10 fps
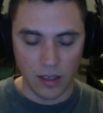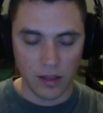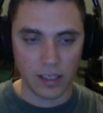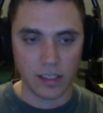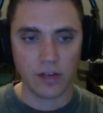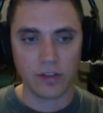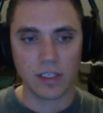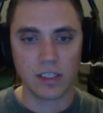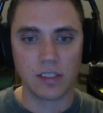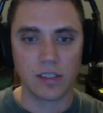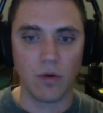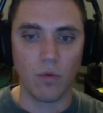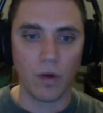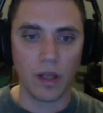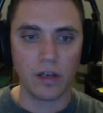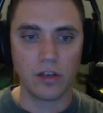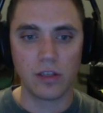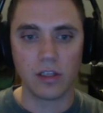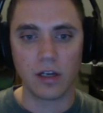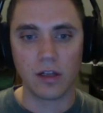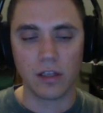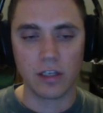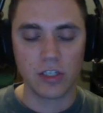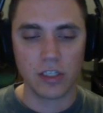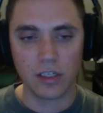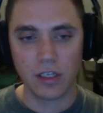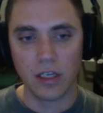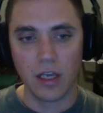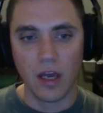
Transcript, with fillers: that tells us when the collision